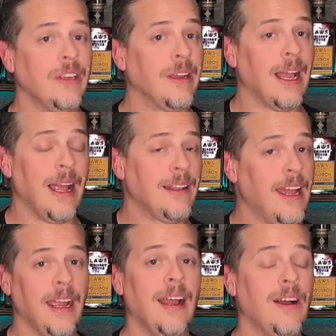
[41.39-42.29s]
you kind of
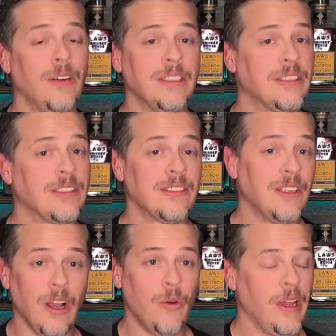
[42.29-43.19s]
like how it's
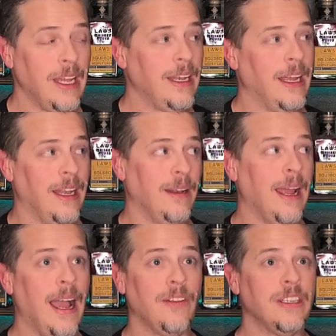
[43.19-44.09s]
going and
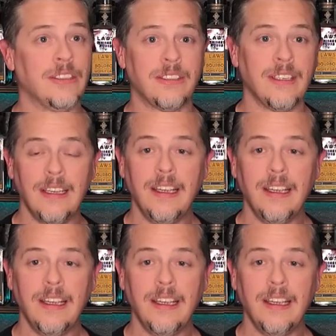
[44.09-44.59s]
how this,